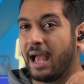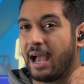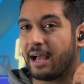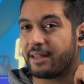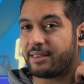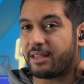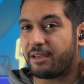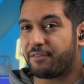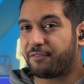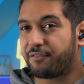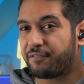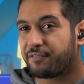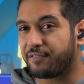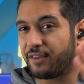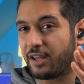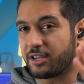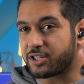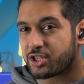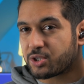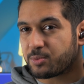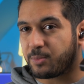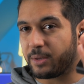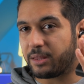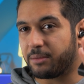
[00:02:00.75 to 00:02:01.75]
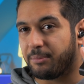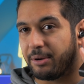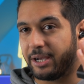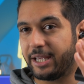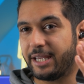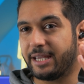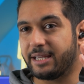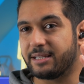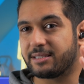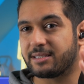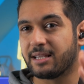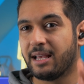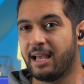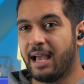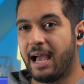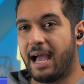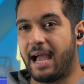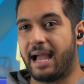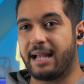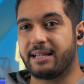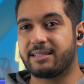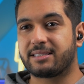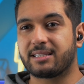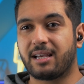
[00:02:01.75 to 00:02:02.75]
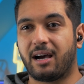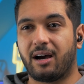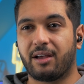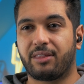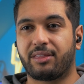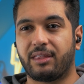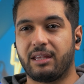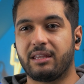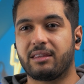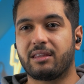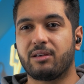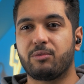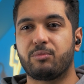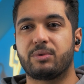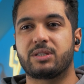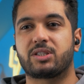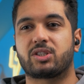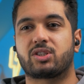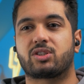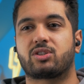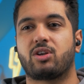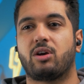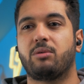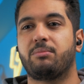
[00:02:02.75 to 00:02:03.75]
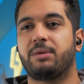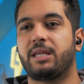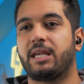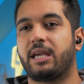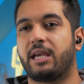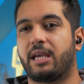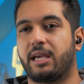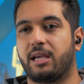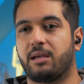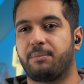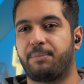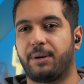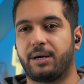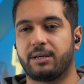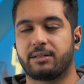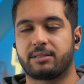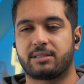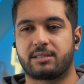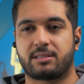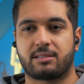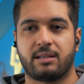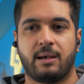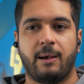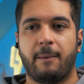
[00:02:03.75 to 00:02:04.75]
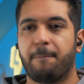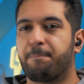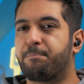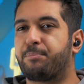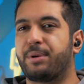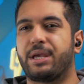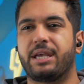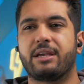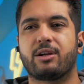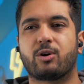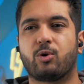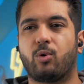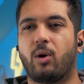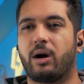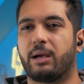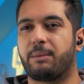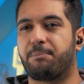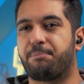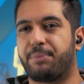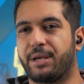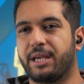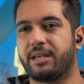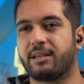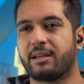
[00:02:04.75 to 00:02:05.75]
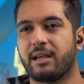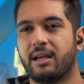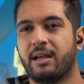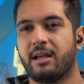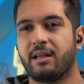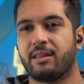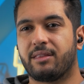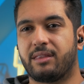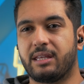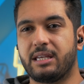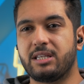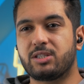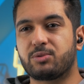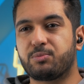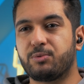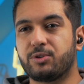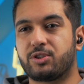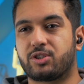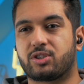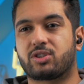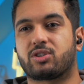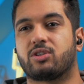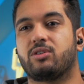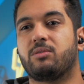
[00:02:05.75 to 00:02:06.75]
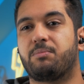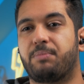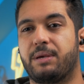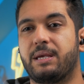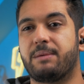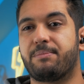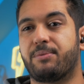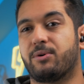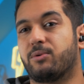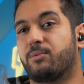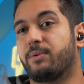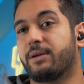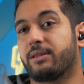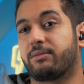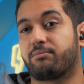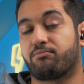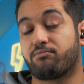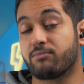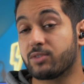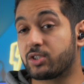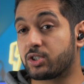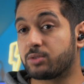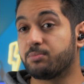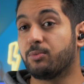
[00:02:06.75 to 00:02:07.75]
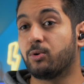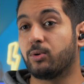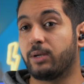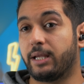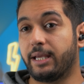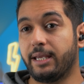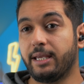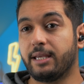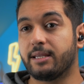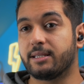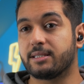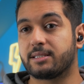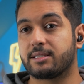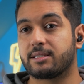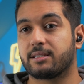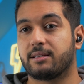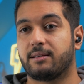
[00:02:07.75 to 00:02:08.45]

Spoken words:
and they're flush with my ears, and I think that with so many earbuds being quite big, these would suit people with smaller ears.